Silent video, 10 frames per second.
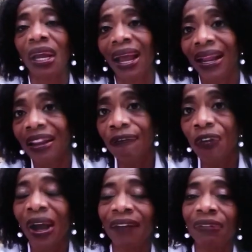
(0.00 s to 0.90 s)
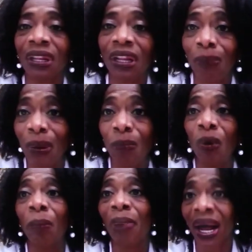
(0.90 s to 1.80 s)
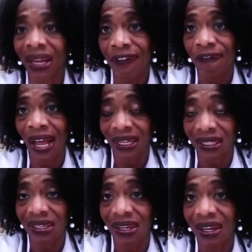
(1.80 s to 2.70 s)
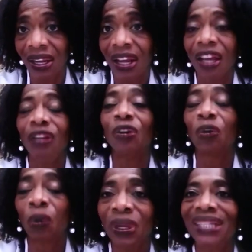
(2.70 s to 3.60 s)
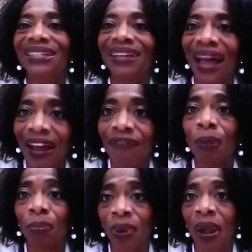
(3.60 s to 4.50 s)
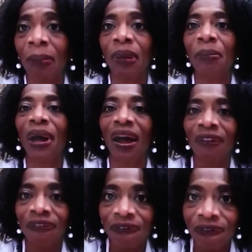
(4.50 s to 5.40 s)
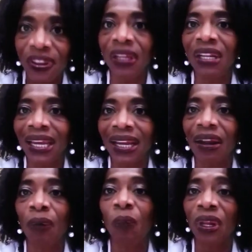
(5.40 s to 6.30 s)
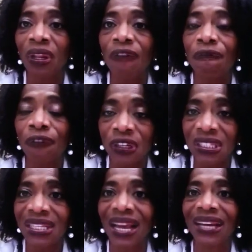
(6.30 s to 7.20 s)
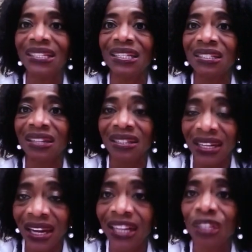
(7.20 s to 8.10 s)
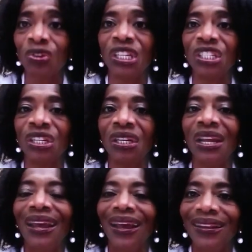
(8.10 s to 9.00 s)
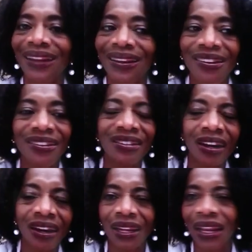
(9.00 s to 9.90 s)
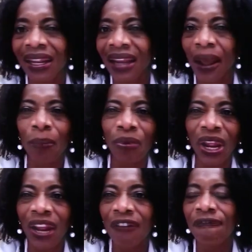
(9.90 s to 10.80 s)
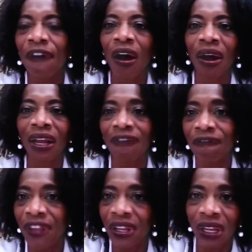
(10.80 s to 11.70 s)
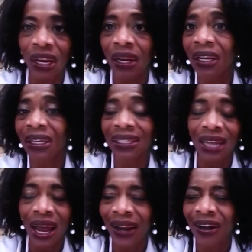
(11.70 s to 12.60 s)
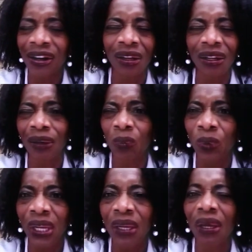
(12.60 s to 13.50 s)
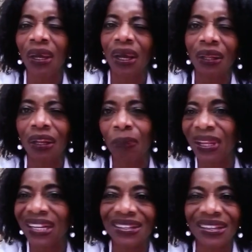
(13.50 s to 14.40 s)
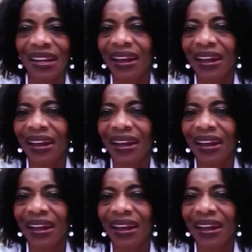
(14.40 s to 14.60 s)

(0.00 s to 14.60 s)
And if you have a little bit more body fat, you're going to have the problem of feeling it. And one of the first signs is the dehydration. And then you start getting that brain fog and feeling a little tired, a little weak, a little bit